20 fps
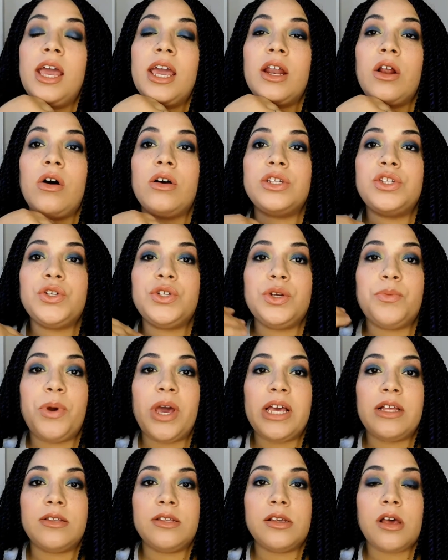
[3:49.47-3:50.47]
It also
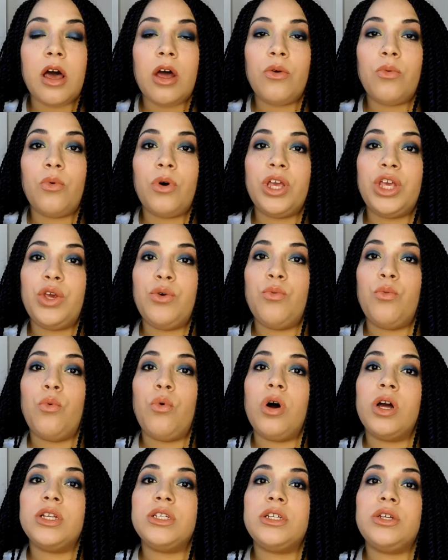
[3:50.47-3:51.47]
depends on what you
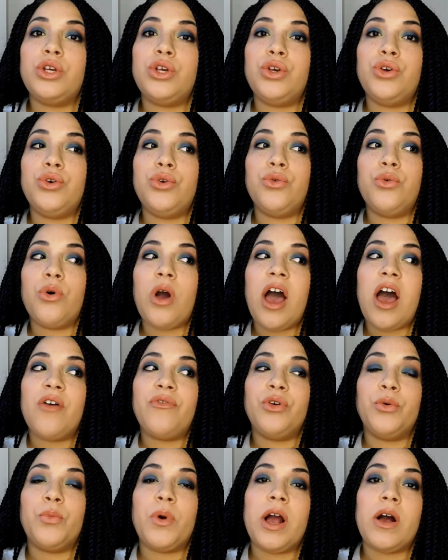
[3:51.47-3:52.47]
want to
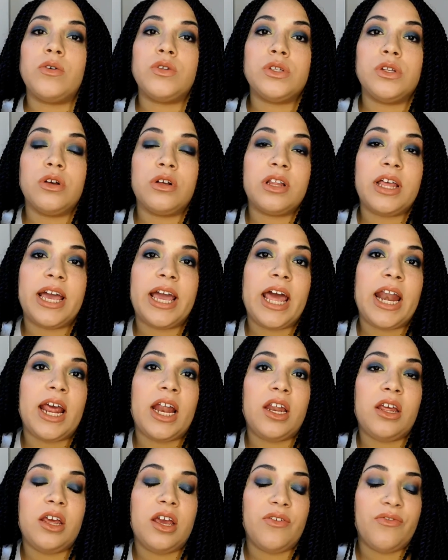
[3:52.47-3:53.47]
have your brows look like at
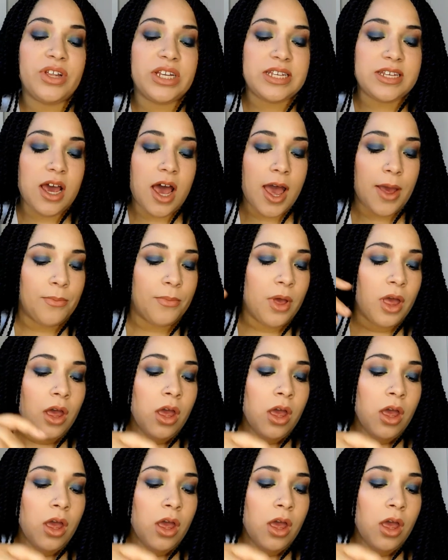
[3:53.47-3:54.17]
any given time.